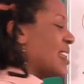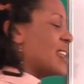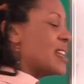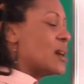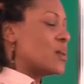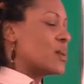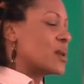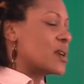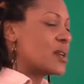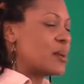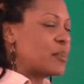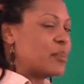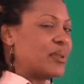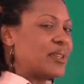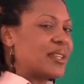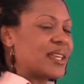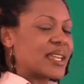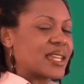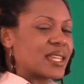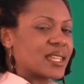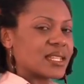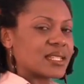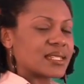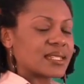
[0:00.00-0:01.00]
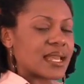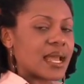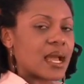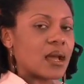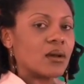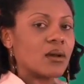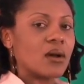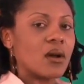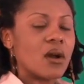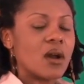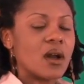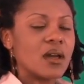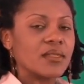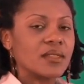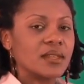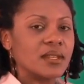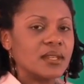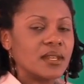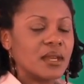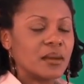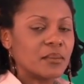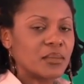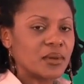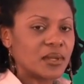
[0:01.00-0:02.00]
Now we're going to play this out on the
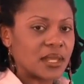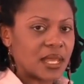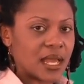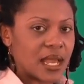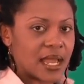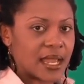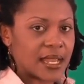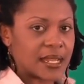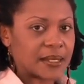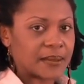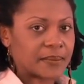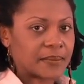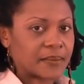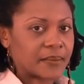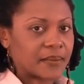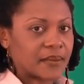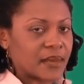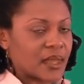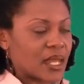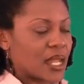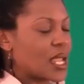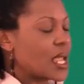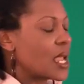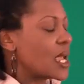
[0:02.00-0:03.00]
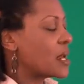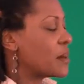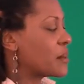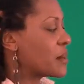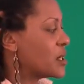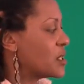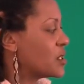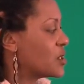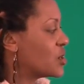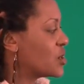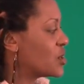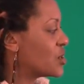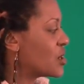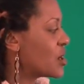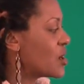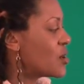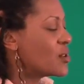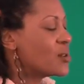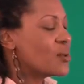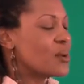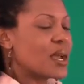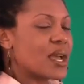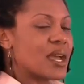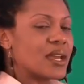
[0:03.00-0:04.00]
number line, and I'm going to show
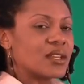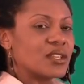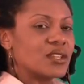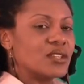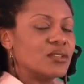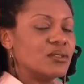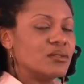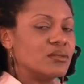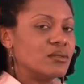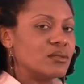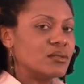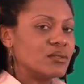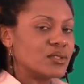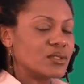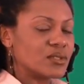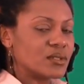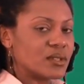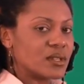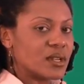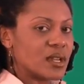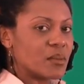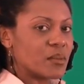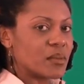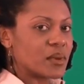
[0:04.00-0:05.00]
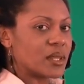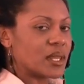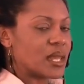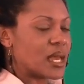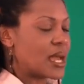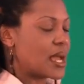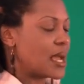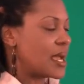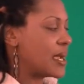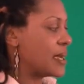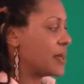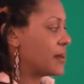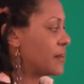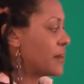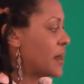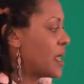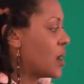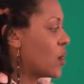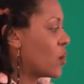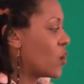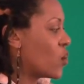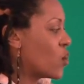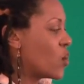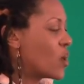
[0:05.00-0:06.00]
you how to use your number line
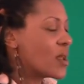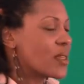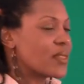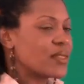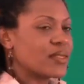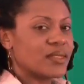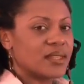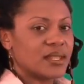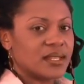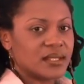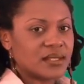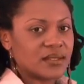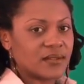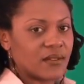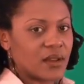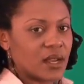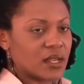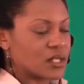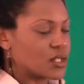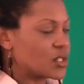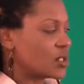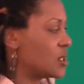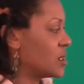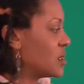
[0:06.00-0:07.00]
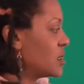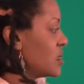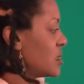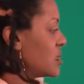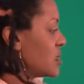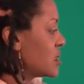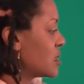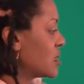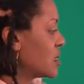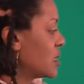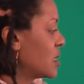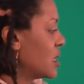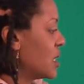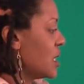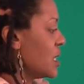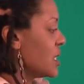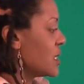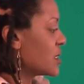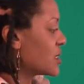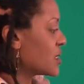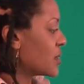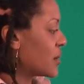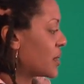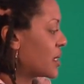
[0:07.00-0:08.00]
with these functions.
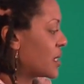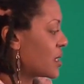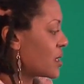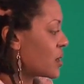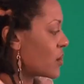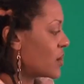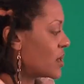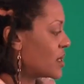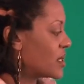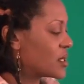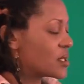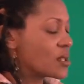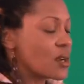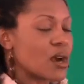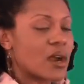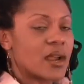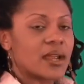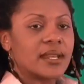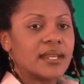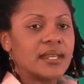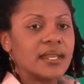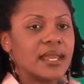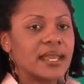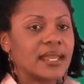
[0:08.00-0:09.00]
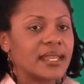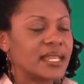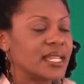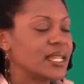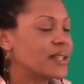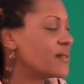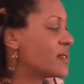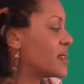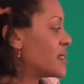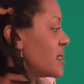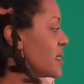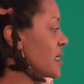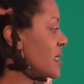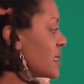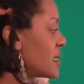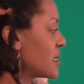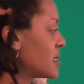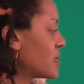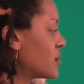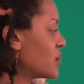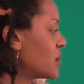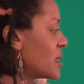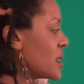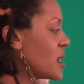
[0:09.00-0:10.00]
So here we start,
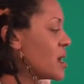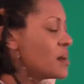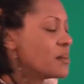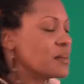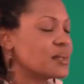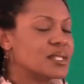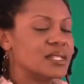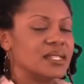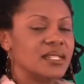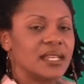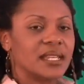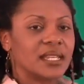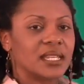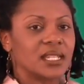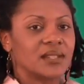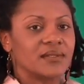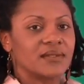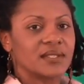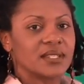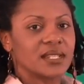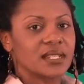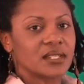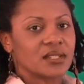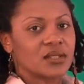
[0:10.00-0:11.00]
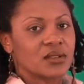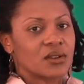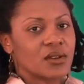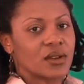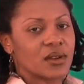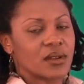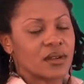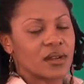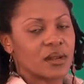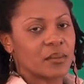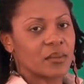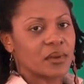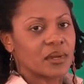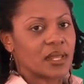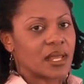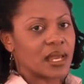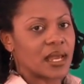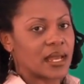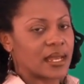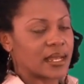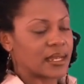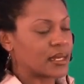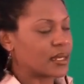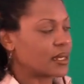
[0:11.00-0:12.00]
-6. We come to -6 on our number
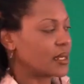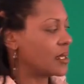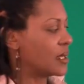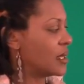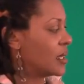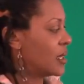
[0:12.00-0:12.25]
line.